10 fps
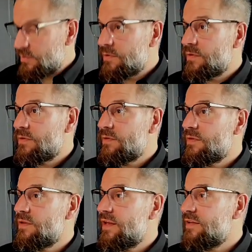
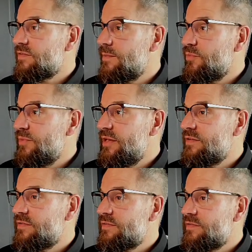the last couple
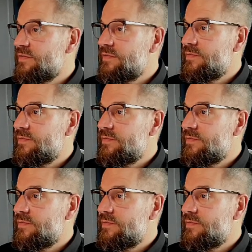minutes.